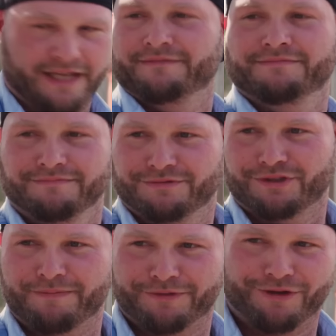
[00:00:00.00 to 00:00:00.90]
Meh,
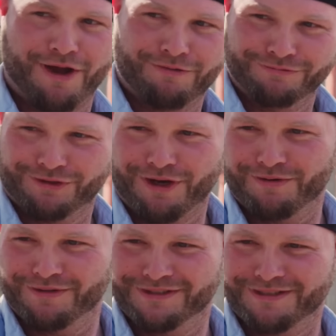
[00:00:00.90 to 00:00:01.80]
slept alone,
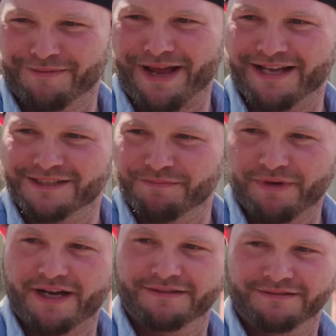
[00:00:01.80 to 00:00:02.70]
so it wasn't the
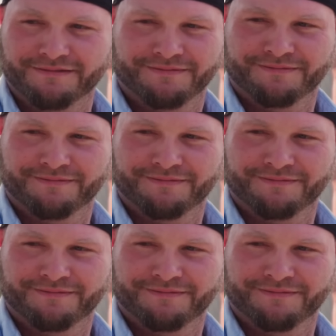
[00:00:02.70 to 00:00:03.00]
best, but.